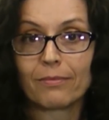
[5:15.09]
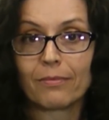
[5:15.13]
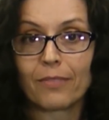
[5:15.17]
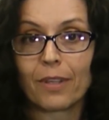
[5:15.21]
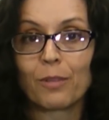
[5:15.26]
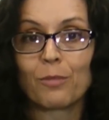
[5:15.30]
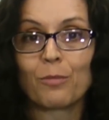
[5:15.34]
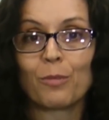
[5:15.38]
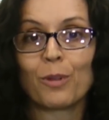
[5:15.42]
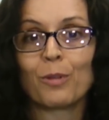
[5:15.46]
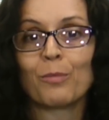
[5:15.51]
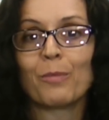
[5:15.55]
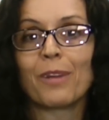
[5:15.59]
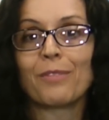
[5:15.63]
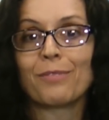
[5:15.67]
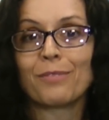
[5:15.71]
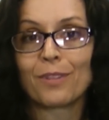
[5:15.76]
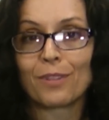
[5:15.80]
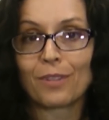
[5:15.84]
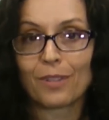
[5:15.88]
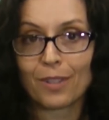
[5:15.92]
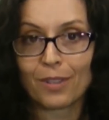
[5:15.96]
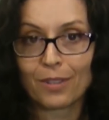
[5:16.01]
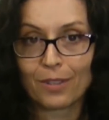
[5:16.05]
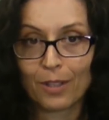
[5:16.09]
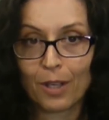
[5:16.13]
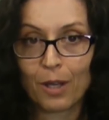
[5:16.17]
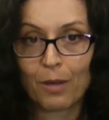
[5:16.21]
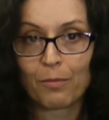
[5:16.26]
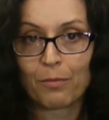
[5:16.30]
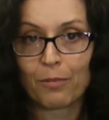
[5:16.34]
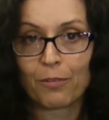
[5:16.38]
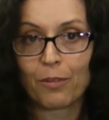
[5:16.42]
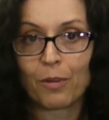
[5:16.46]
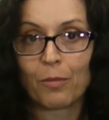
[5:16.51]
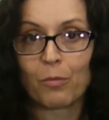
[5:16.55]
Right? Where do my feelings mm-hmm.
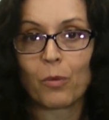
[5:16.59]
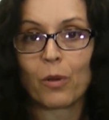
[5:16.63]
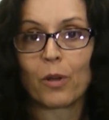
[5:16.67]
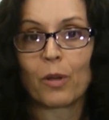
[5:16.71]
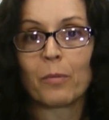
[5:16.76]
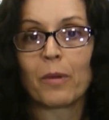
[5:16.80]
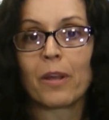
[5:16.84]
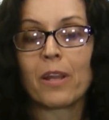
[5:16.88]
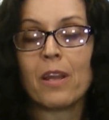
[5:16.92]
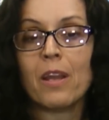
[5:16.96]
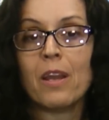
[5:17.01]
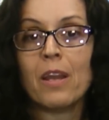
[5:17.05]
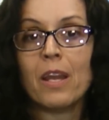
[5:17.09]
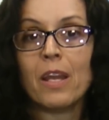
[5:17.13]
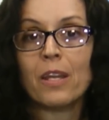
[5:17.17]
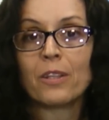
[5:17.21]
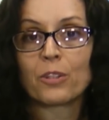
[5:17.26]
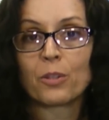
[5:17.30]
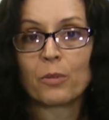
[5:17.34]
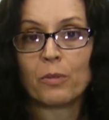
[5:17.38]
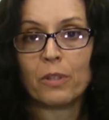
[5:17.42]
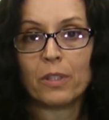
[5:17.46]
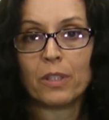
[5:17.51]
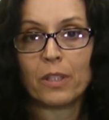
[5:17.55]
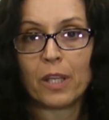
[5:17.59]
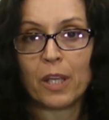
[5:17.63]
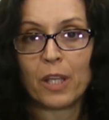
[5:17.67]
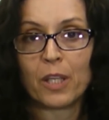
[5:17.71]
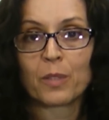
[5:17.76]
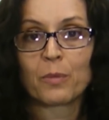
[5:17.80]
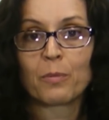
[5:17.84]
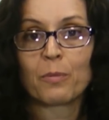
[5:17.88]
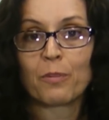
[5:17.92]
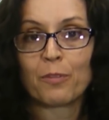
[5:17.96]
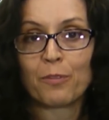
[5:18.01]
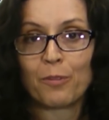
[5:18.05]
come from? Where do my so in the
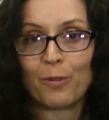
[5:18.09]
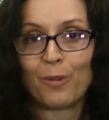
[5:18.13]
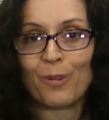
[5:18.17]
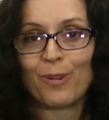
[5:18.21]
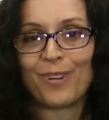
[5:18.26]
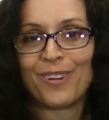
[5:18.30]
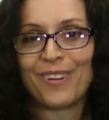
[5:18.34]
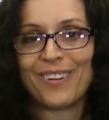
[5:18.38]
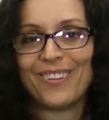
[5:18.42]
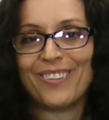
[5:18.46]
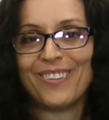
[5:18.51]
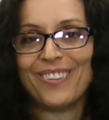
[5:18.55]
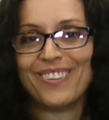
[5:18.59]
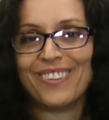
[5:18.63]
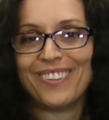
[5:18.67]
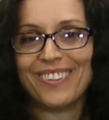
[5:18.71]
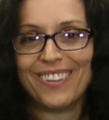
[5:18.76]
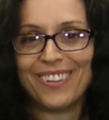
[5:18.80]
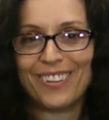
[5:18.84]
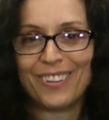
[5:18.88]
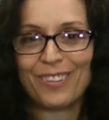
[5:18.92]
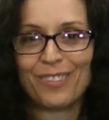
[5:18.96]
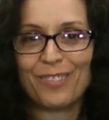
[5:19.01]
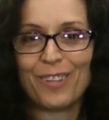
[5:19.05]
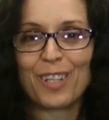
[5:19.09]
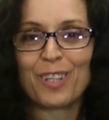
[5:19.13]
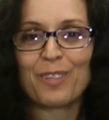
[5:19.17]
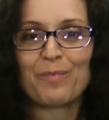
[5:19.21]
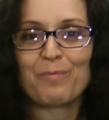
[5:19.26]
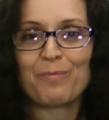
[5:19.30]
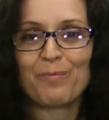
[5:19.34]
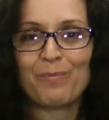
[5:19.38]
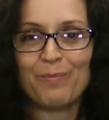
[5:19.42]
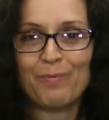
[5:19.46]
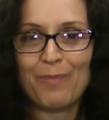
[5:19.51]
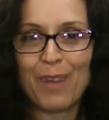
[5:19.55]
days before, you know, we
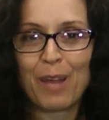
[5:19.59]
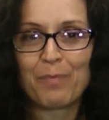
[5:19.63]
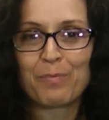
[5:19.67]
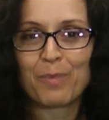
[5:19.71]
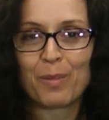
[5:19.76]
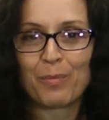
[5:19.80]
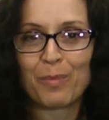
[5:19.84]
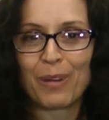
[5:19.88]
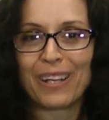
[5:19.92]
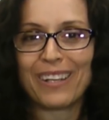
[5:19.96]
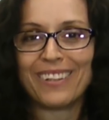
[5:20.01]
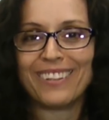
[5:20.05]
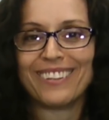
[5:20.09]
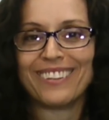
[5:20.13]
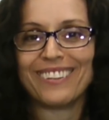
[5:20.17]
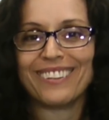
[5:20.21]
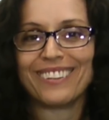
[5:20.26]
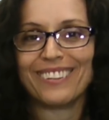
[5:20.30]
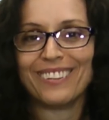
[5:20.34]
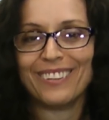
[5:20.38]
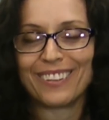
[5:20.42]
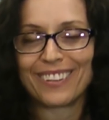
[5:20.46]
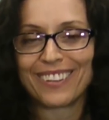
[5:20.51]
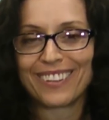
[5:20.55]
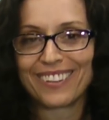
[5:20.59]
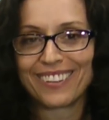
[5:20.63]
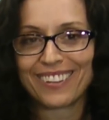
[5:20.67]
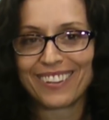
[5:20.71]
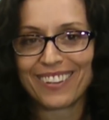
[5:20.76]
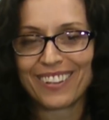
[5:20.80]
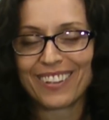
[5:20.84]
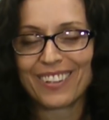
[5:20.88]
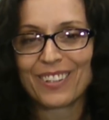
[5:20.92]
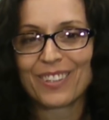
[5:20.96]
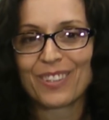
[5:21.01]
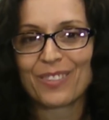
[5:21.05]
could map your brain, look at
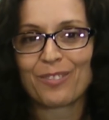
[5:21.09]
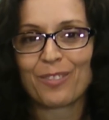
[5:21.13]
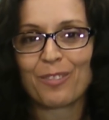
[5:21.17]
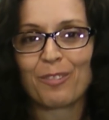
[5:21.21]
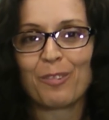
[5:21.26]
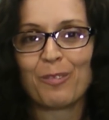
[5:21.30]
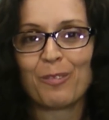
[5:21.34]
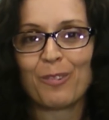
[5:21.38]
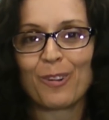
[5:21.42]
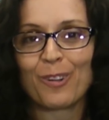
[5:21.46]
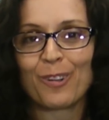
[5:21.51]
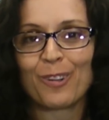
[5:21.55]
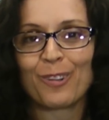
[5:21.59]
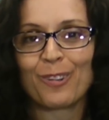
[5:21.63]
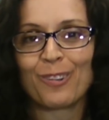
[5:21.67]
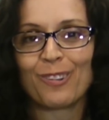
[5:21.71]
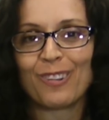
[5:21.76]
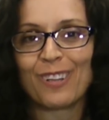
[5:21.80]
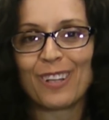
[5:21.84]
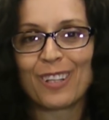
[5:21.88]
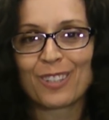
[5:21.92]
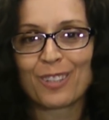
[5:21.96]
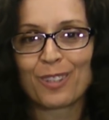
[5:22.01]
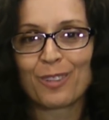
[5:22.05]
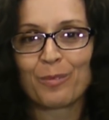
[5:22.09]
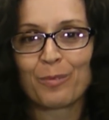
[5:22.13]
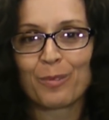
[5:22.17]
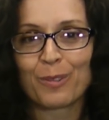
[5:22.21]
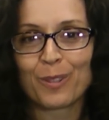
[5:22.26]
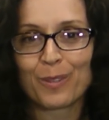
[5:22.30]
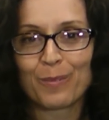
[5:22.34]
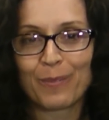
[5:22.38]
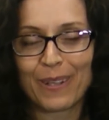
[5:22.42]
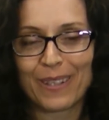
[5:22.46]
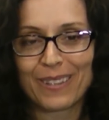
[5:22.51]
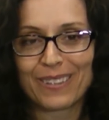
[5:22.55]
things from a more neurological
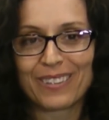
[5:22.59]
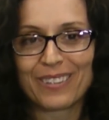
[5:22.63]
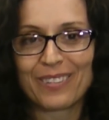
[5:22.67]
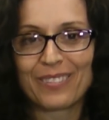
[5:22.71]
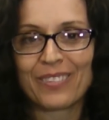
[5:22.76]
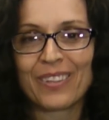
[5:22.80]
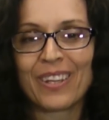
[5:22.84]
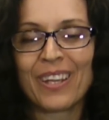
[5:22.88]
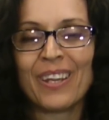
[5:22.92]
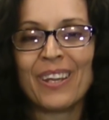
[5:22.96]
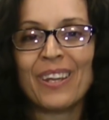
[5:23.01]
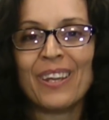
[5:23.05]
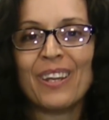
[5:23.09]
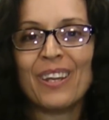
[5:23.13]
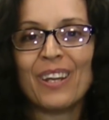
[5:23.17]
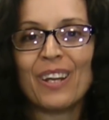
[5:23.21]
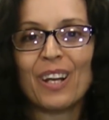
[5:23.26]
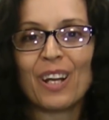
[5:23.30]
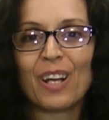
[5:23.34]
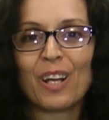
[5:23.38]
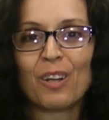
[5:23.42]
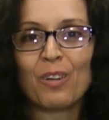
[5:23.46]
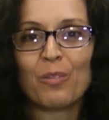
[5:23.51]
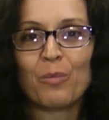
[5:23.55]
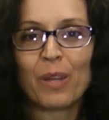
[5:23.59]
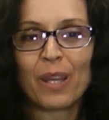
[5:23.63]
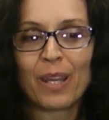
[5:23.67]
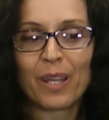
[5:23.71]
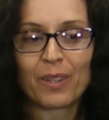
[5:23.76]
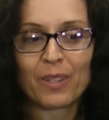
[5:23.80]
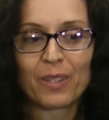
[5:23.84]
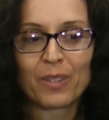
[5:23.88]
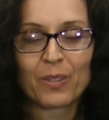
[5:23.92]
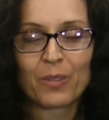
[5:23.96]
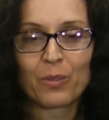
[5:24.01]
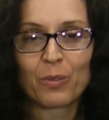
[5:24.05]
perspective. Uh, we
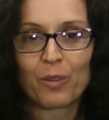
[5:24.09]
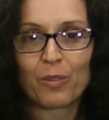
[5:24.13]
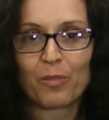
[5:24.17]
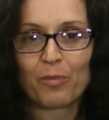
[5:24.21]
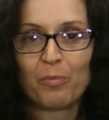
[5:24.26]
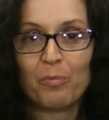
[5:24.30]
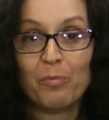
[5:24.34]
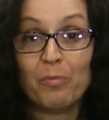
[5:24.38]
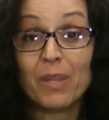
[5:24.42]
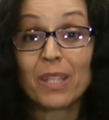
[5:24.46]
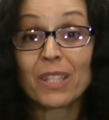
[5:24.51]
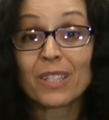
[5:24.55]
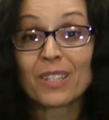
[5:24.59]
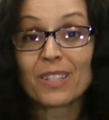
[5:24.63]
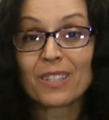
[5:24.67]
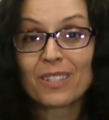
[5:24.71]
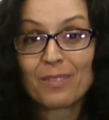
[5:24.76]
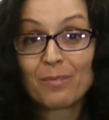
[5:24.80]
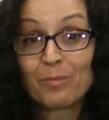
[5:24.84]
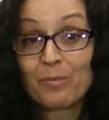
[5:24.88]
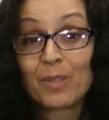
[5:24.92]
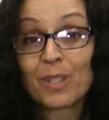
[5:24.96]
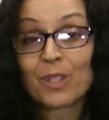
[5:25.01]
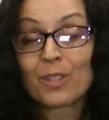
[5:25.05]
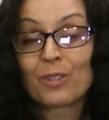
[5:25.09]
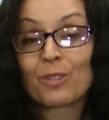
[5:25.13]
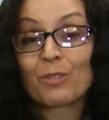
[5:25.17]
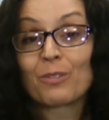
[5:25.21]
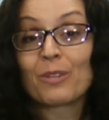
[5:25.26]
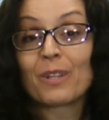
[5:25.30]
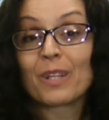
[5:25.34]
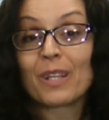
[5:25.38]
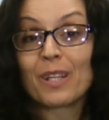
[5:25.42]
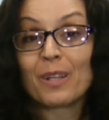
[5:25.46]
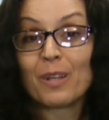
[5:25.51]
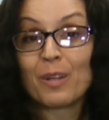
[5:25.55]
had this sort of right. mys
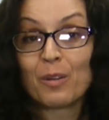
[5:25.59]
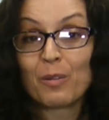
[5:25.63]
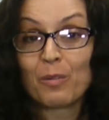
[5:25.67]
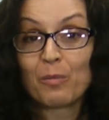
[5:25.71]
mystery